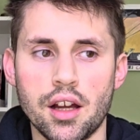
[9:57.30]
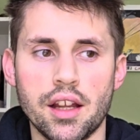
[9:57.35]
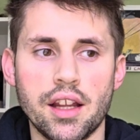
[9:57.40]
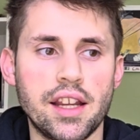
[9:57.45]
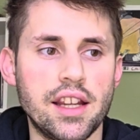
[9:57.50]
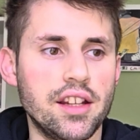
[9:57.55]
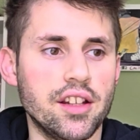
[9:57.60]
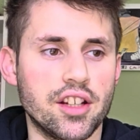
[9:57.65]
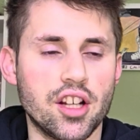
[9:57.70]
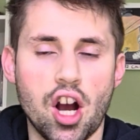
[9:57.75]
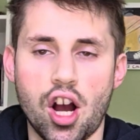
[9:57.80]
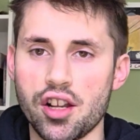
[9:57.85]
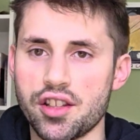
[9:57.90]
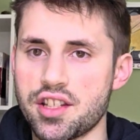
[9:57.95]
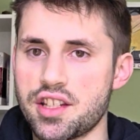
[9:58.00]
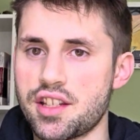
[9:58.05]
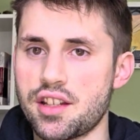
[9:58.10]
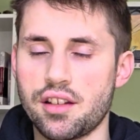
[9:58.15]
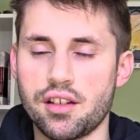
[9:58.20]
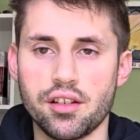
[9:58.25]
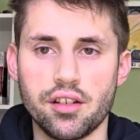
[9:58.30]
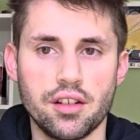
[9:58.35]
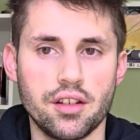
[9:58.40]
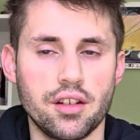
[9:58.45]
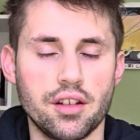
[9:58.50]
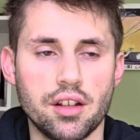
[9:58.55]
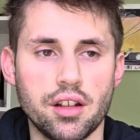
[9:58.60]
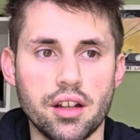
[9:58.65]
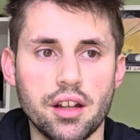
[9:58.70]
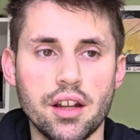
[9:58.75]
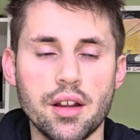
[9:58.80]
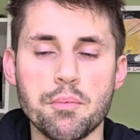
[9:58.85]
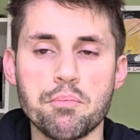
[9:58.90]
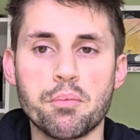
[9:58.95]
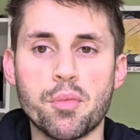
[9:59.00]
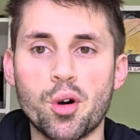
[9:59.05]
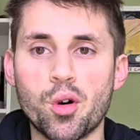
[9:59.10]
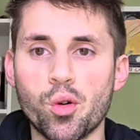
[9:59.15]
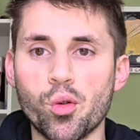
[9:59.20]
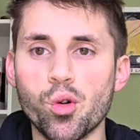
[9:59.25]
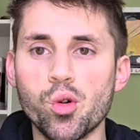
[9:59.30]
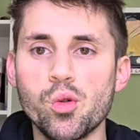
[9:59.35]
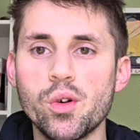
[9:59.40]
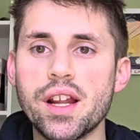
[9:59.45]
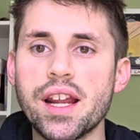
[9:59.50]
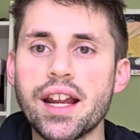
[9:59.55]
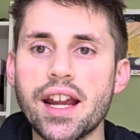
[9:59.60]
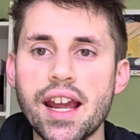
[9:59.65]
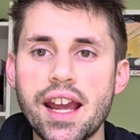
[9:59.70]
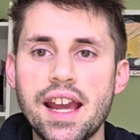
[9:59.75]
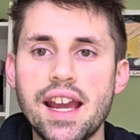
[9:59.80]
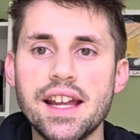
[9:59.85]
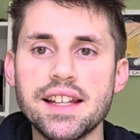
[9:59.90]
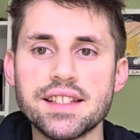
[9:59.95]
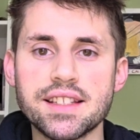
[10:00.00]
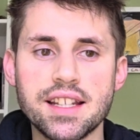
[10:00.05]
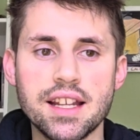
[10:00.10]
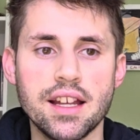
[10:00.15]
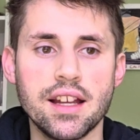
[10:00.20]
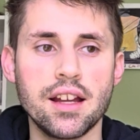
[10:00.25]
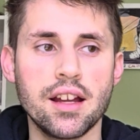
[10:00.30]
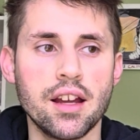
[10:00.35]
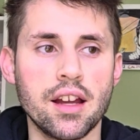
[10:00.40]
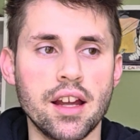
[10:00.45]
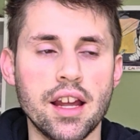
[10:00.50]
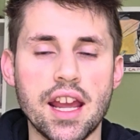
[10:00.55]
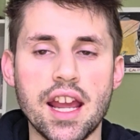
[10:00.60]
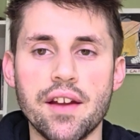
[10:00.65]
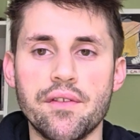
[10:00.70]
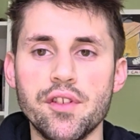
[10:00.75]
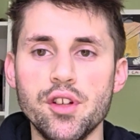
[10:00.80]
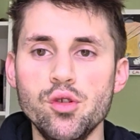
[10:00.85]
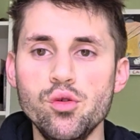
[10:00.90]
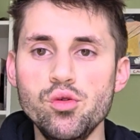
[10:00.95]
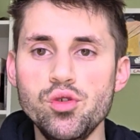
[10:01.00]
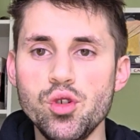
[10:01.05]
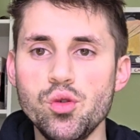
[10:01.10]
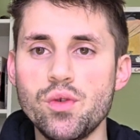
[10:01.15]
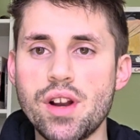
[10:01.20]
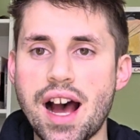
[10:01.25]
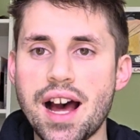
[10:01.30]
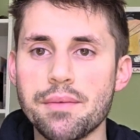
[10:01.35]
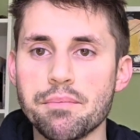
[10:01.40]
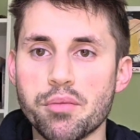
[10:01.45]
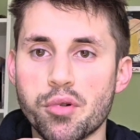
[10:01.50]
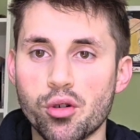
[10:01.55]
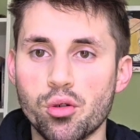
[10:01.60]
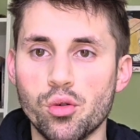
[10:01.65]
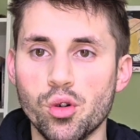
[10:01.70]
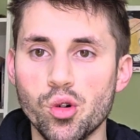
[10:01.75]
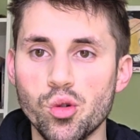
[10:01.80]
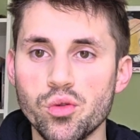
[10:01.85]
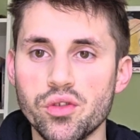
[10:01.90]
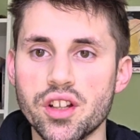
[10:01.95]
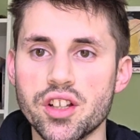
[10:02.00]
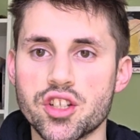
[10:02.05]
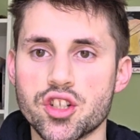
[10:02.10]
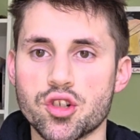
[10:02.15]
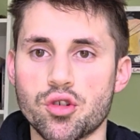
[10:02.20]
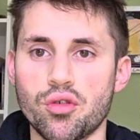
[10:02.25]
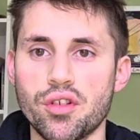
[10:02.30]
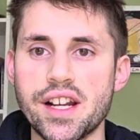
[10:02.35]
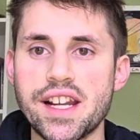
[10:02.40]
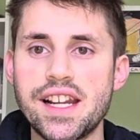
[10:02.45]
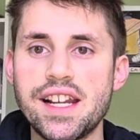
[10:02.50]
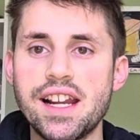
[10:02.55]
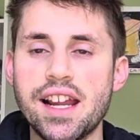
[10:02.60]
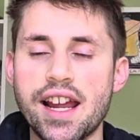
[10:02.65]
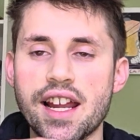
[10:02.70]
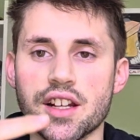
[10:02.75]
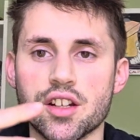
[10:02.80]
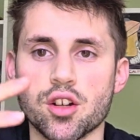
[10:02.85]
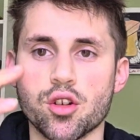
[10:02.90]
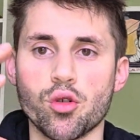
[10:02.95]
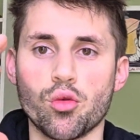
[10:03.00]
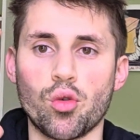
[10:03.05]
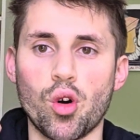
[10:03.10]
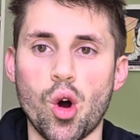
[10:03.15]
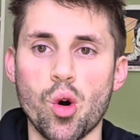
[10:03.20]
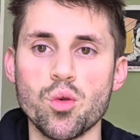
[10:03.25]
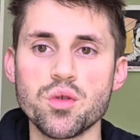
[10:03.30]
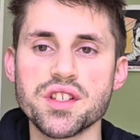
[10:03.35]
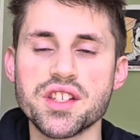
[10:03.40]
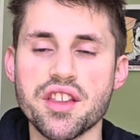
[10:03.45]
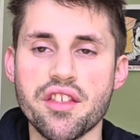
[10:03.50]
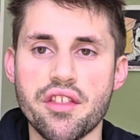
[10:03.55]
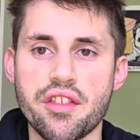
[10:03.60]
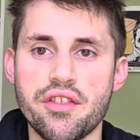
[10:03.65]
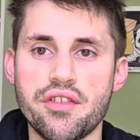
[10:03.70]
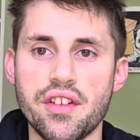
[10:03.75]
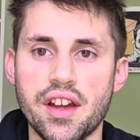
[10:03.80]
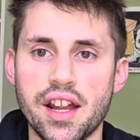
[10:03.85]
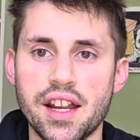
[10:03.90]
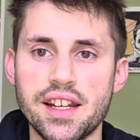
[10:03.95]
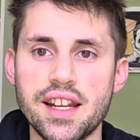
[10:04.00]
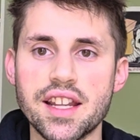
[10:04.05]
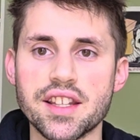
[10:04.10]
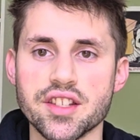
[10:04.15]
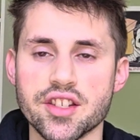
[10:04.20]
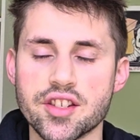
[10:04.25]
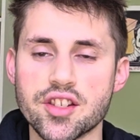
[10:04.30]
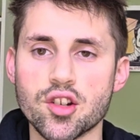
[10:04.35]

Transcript: he cuts Pruning it, if you do not prune the tree, it grows thin and